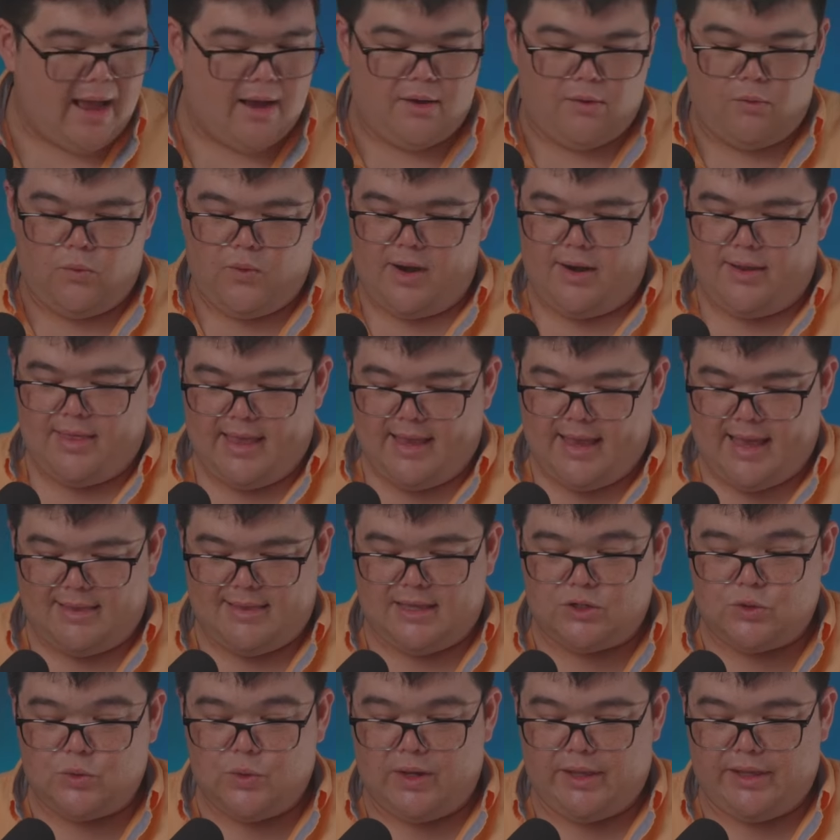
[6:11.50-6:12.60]
Where'd they get
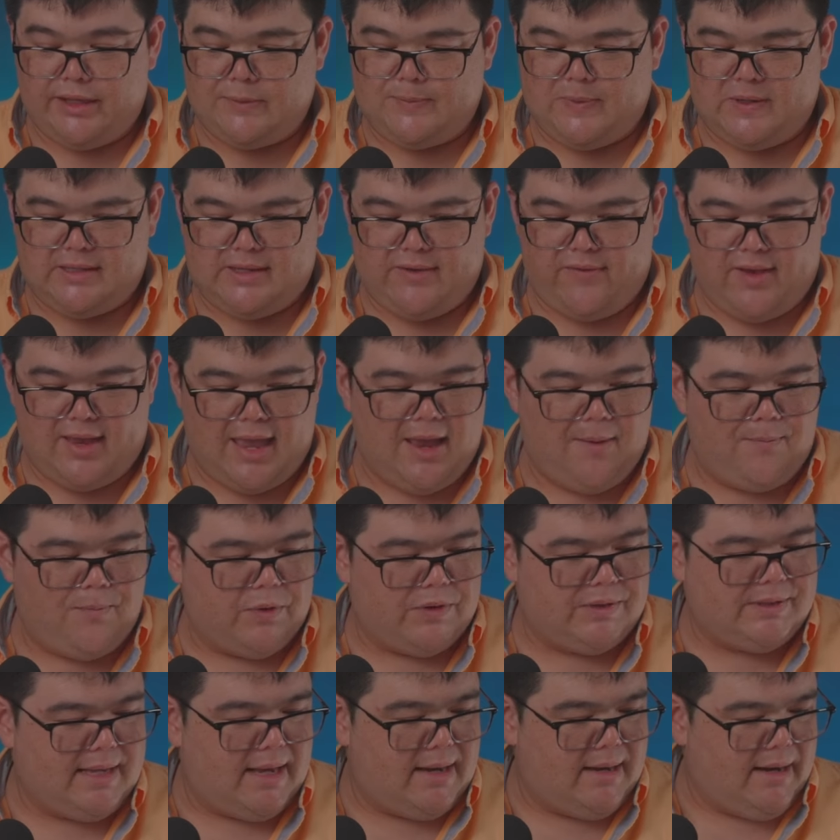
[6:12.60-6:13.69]
this really specific
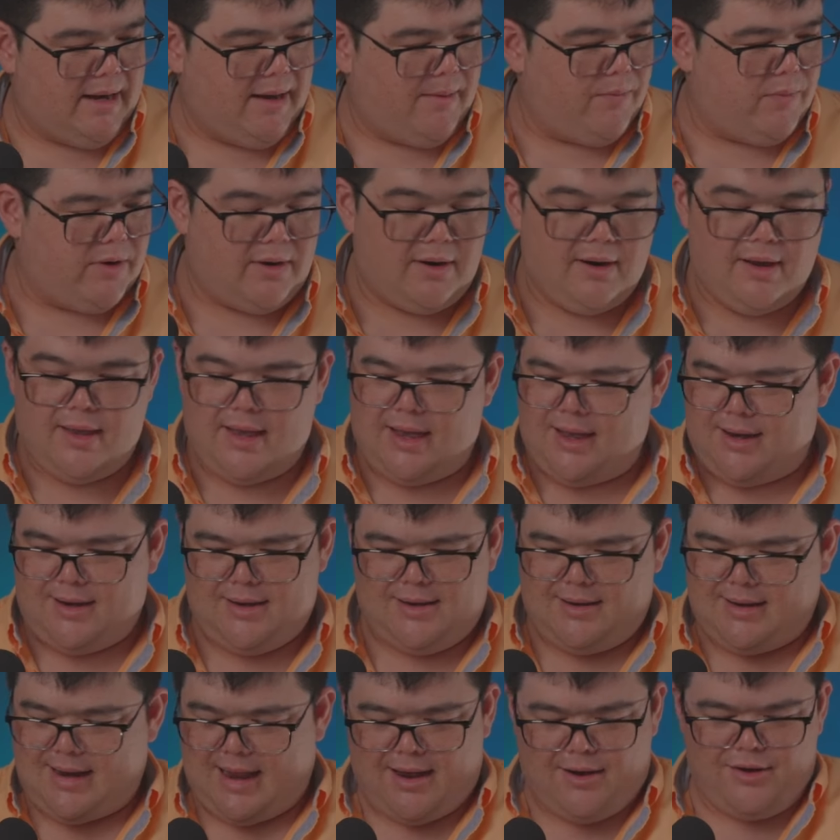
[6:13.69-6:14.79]
8% number, and
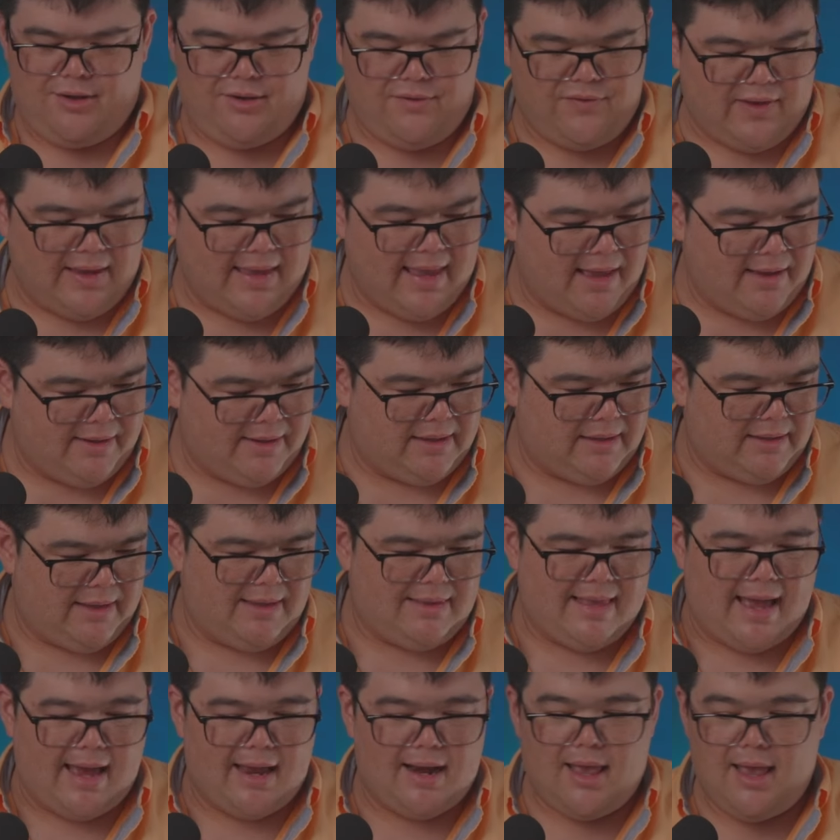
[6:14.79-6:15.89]
how do you even calculate
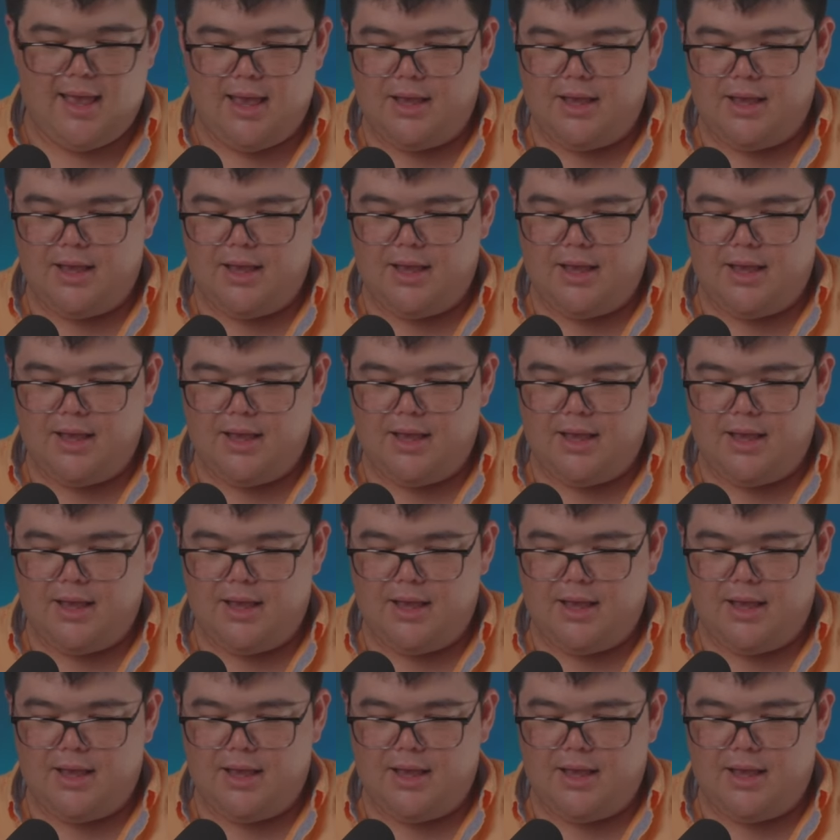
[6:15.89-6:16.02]
that?